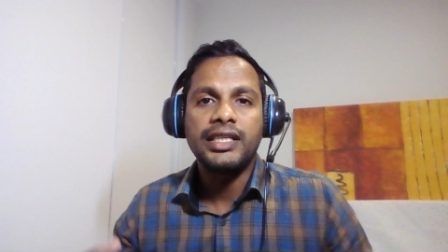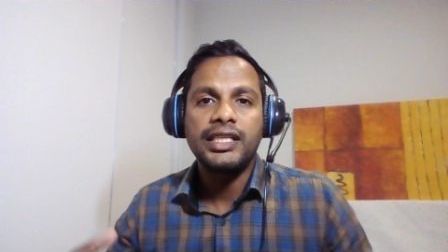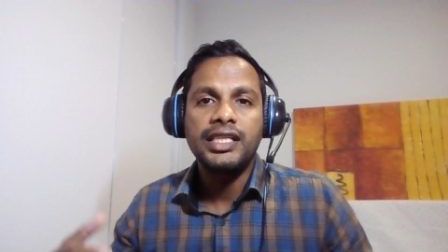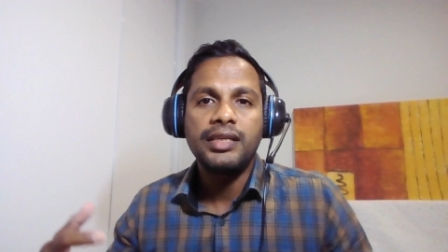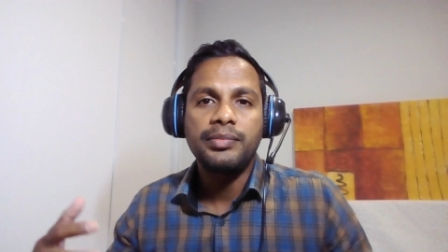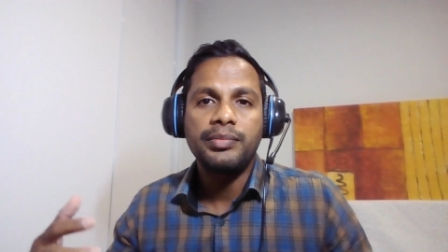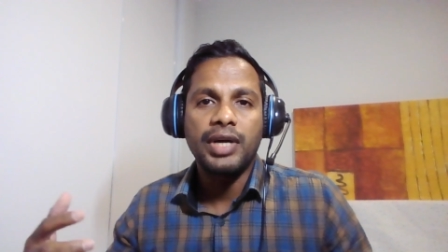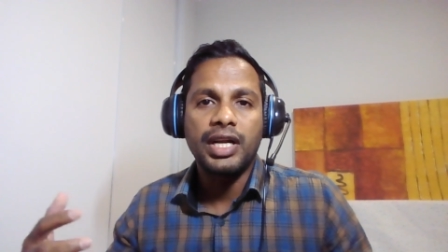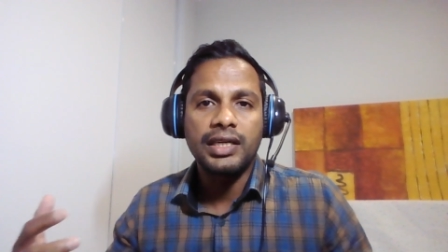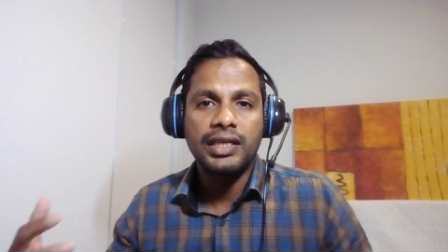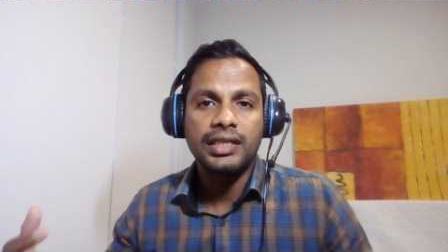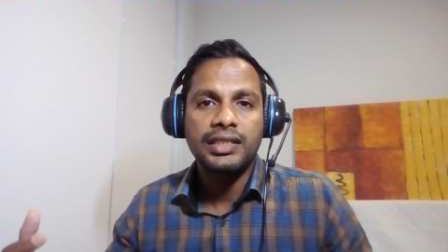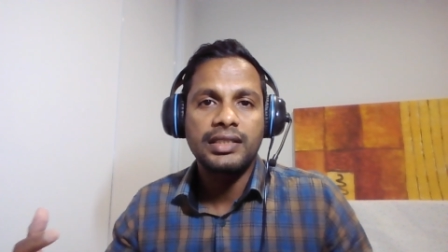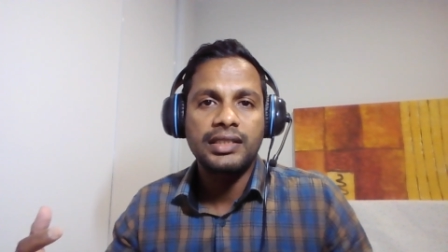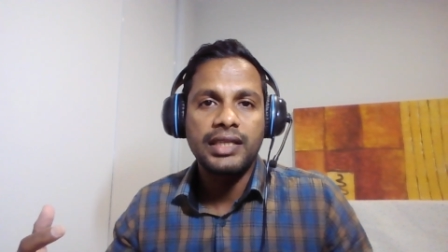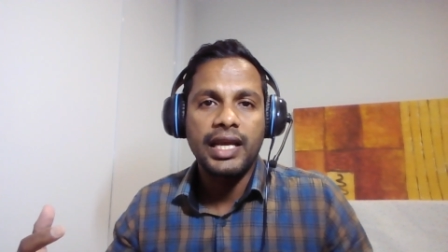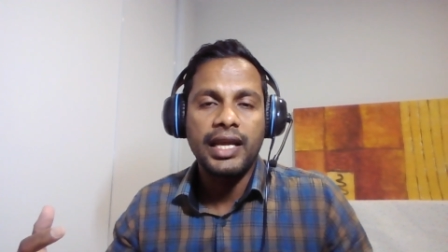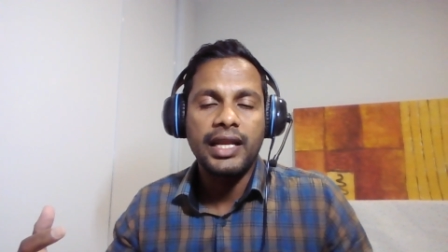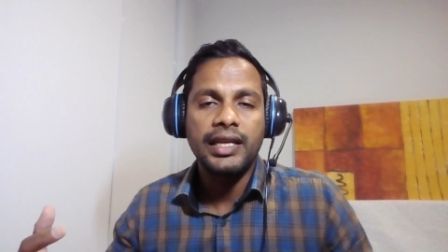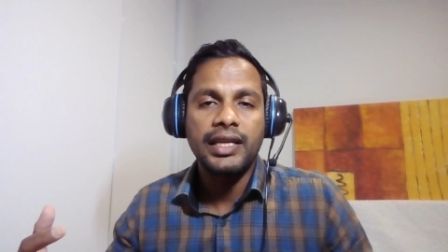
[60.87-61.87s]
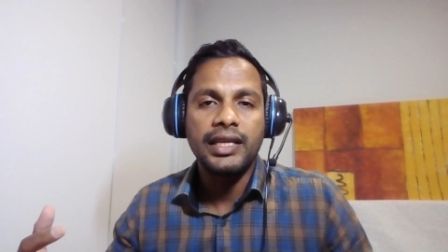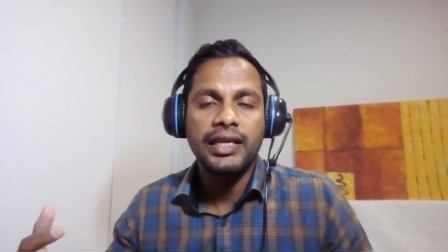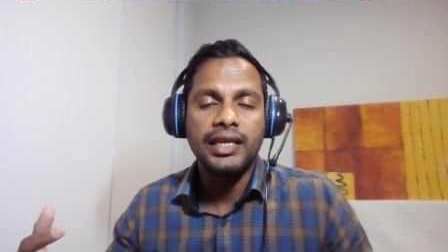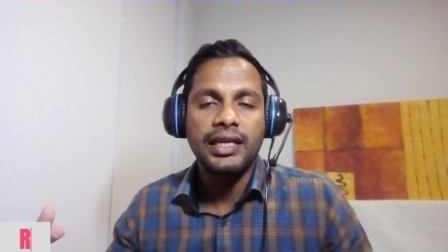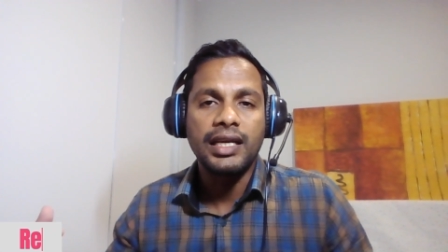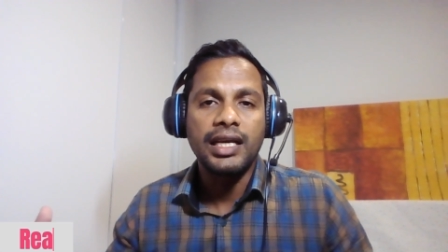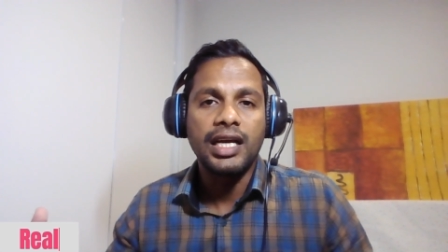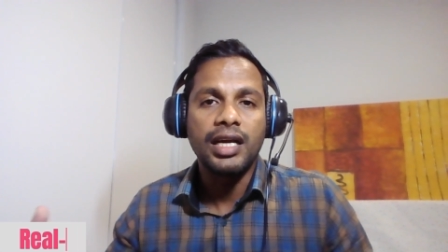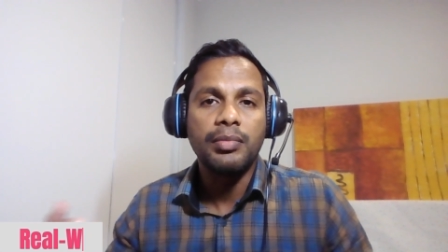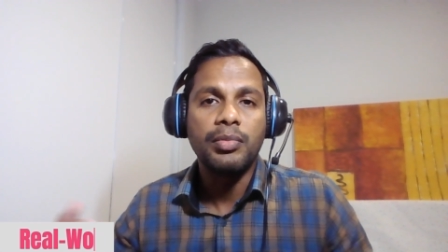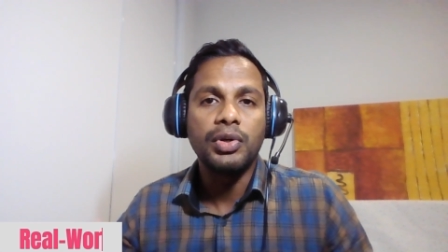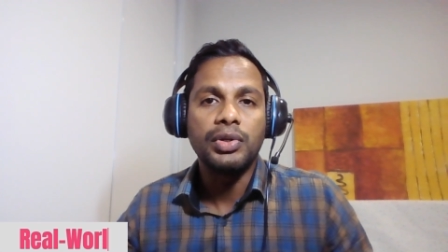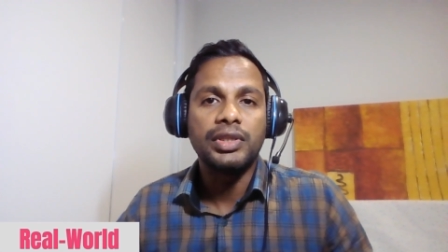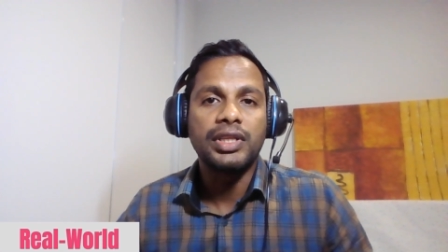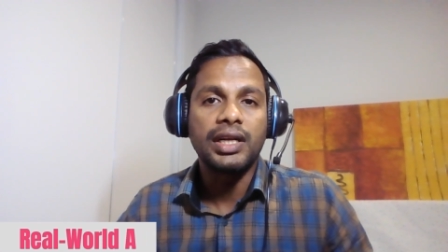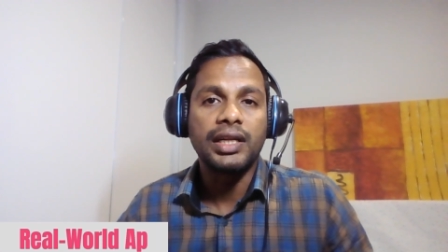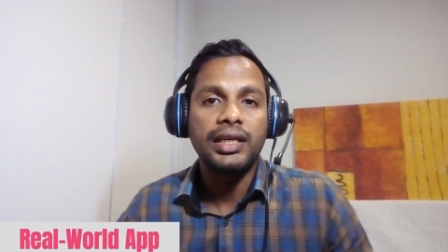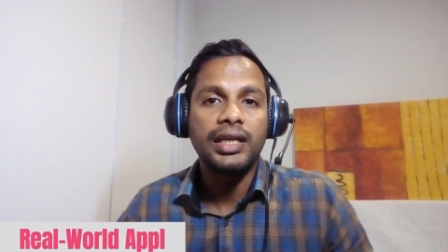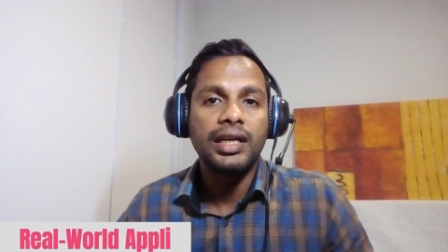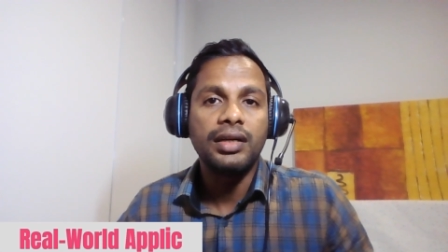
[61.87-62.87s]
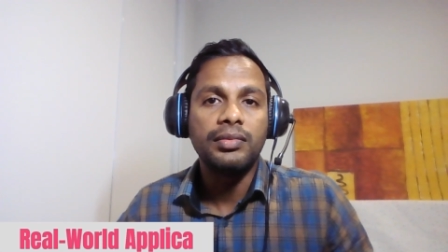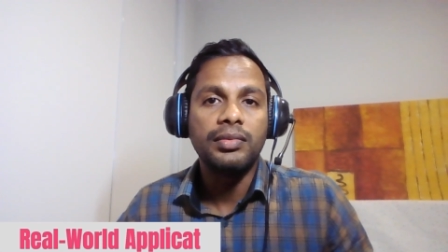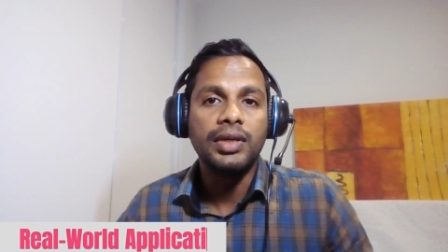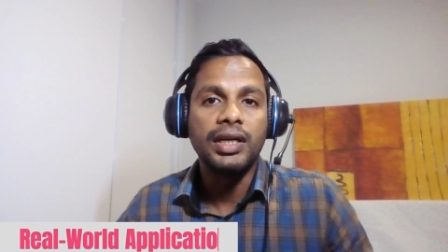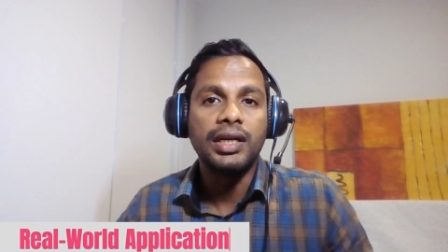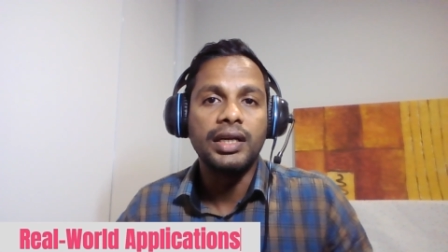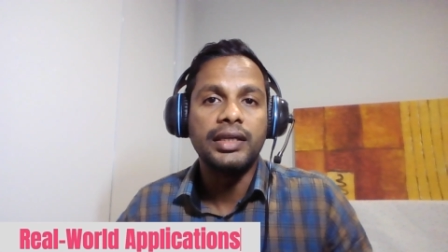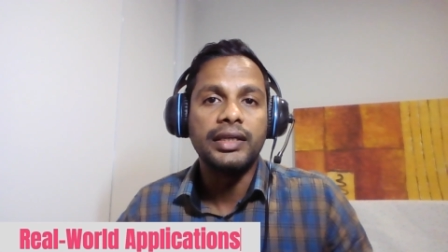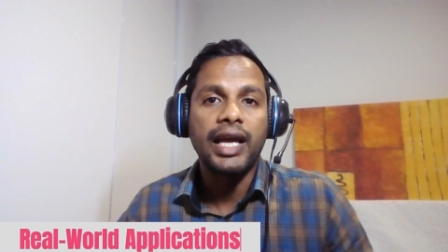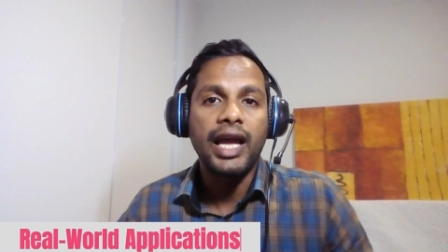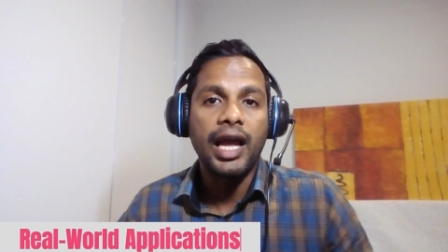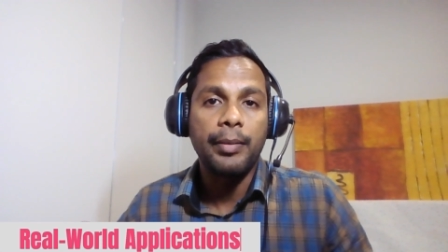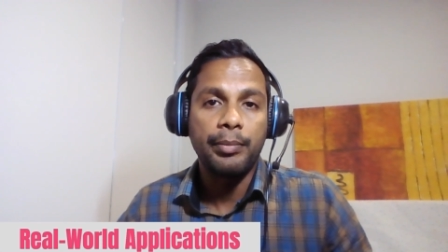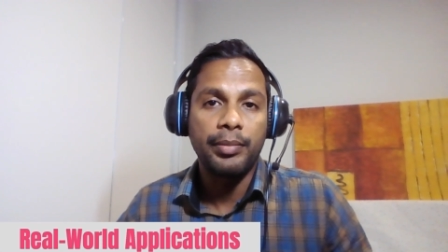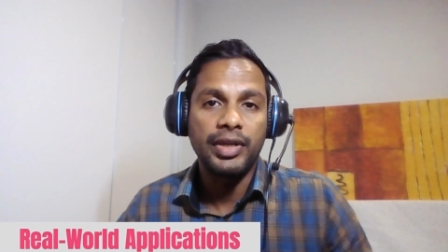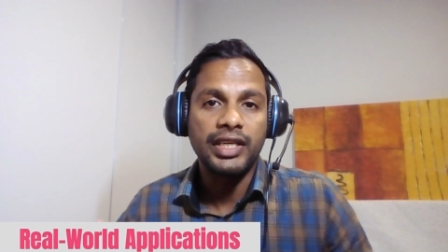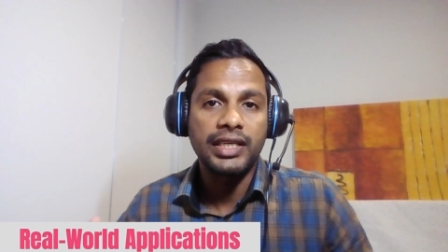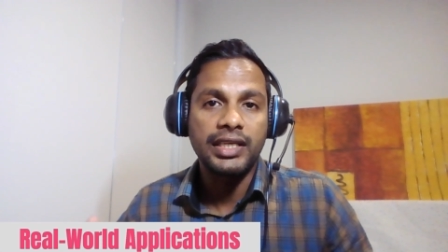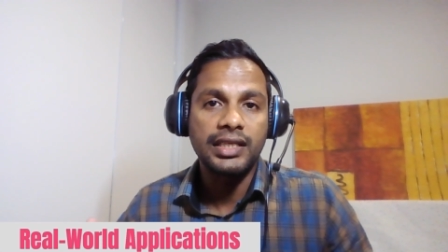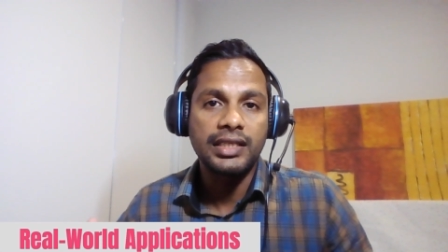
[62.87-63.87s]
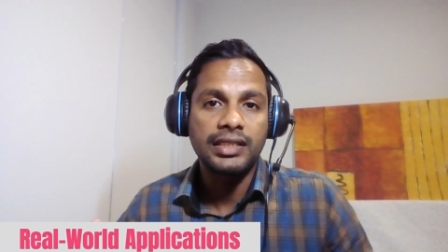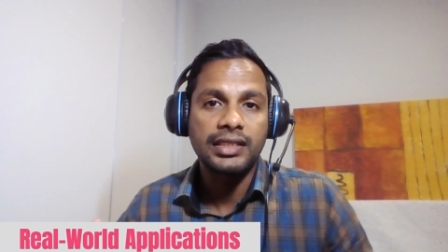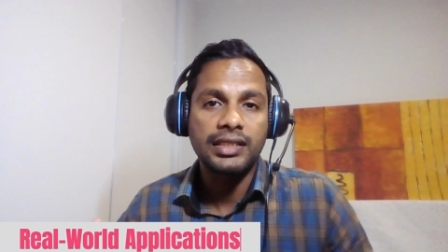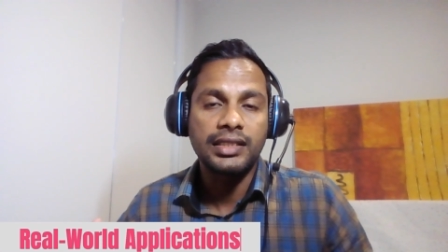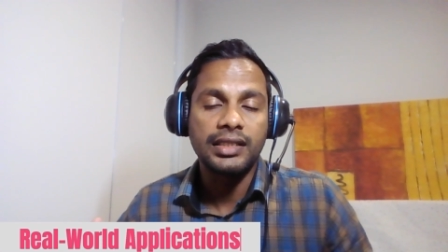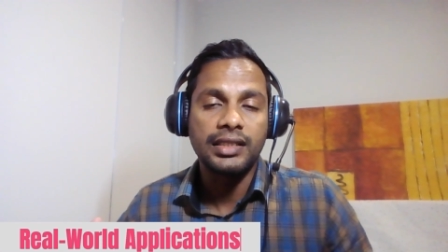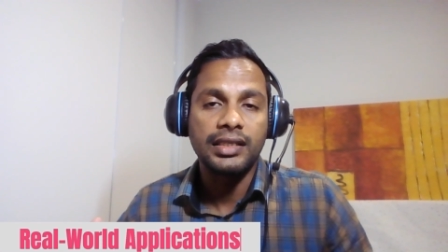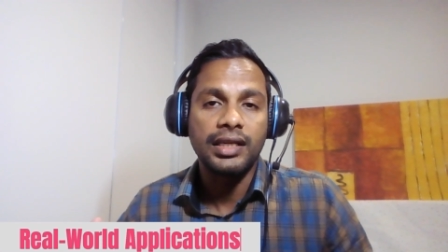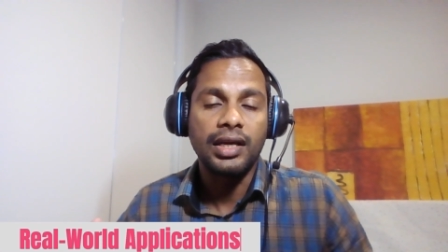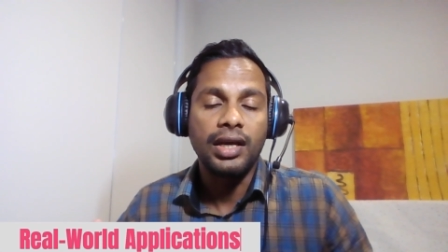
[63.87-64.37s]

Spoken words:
deep understanding about the real world application